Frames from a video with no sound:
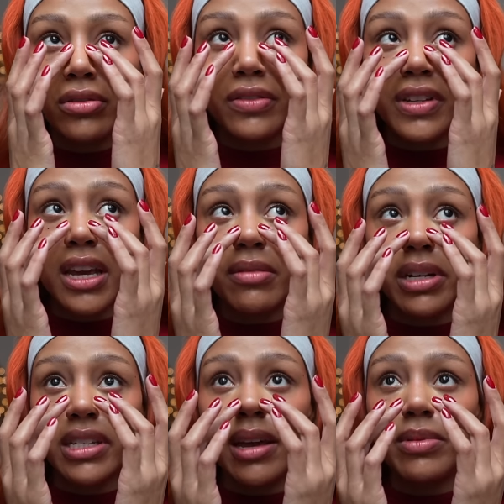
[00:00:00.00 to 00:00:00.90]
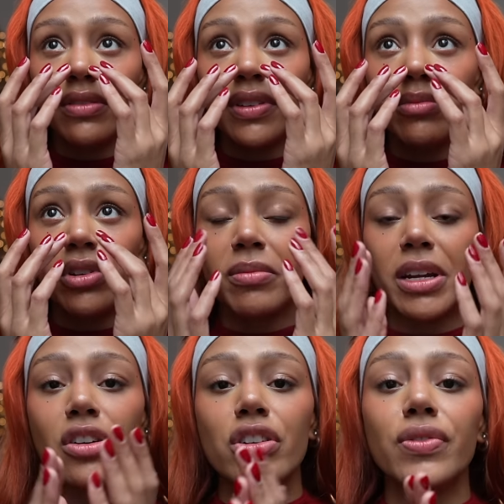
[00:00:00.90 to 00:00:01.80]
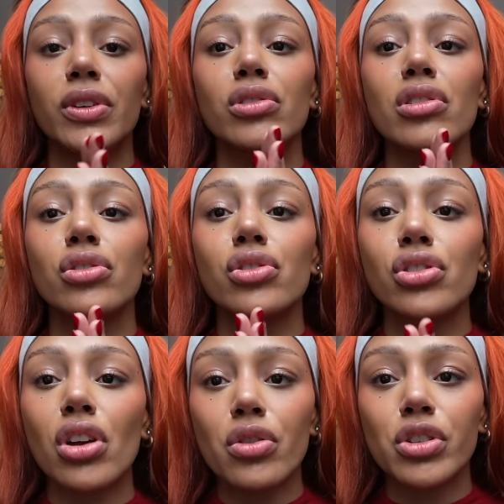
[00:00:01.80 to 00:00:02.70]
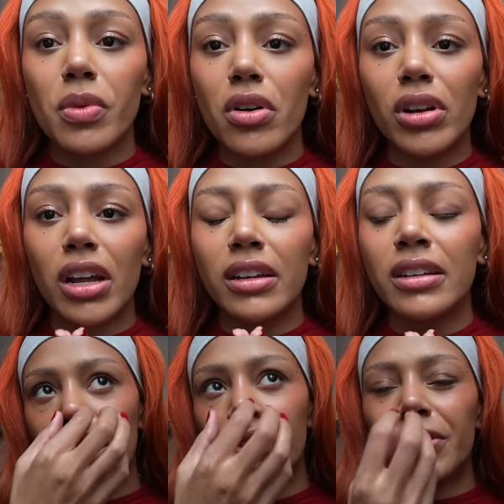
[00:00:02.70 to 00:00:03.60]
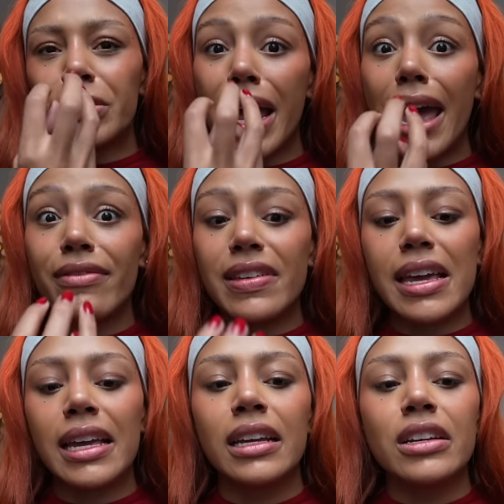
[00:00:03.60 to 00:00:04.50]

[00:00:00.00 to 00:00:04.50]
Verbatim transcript: or I've taken my tapes off in the morning, my nose feels so swollen and it feels heavy.